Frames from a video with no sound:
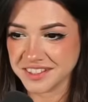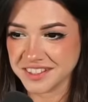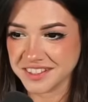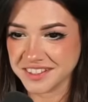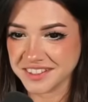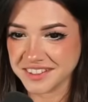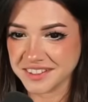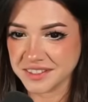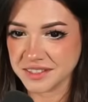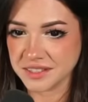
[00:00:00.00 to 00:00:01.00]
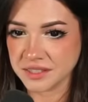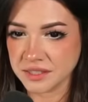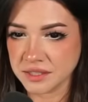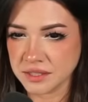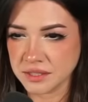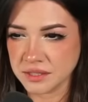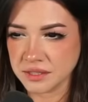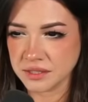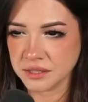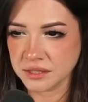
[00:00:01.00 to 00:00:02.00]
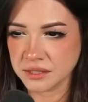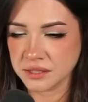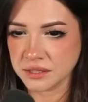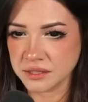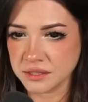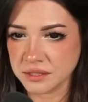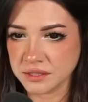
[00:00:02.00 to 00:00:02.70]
This person isn't speaking.